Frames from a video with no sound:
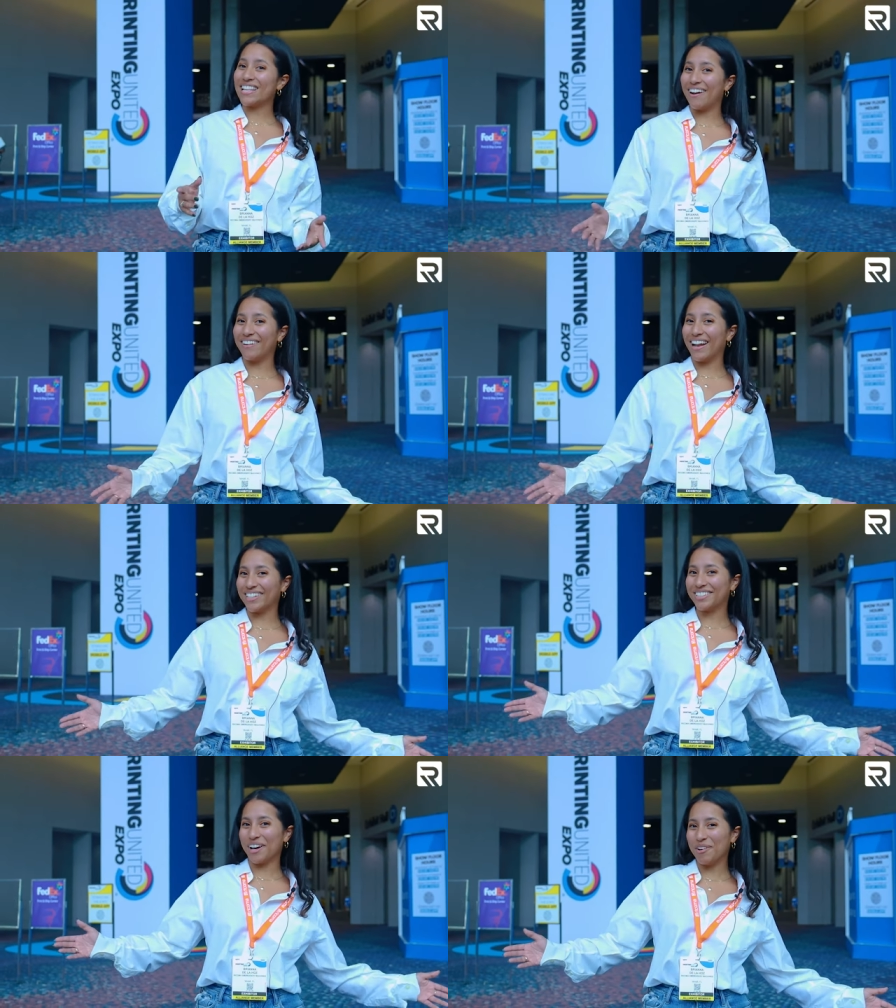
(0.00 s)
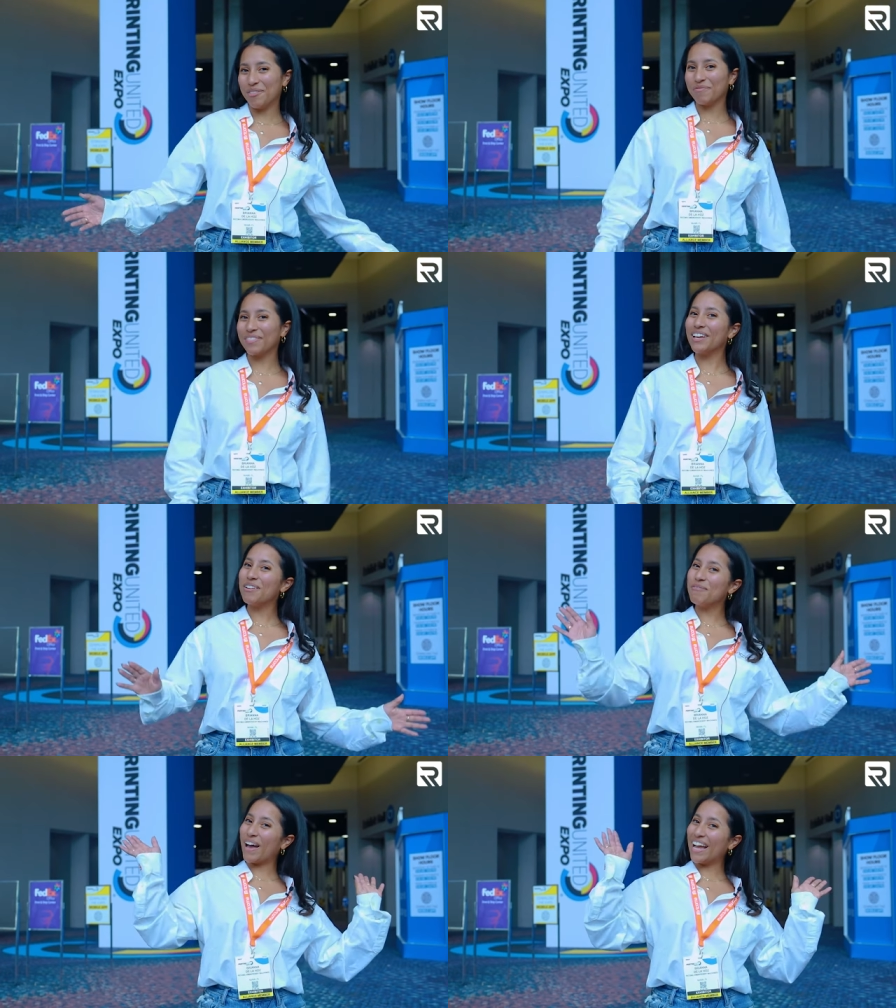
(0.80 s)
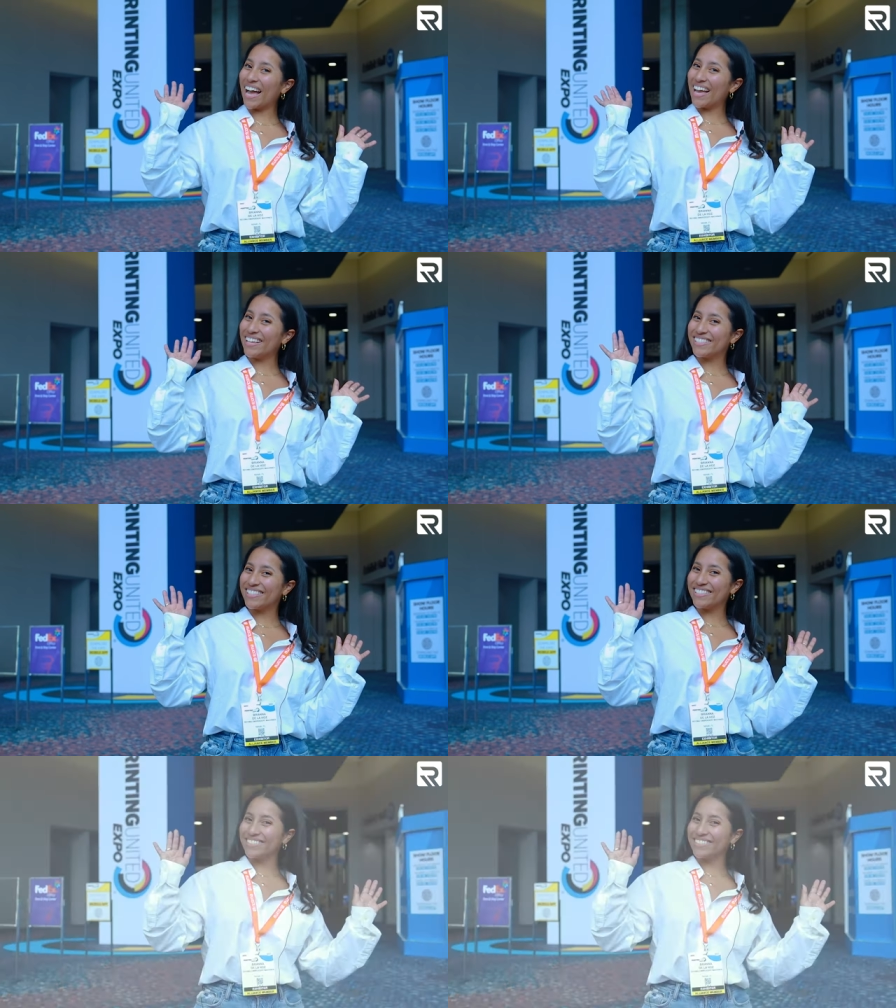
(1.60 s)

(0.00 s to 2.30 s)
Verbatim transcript: at our next show. Bye, guys.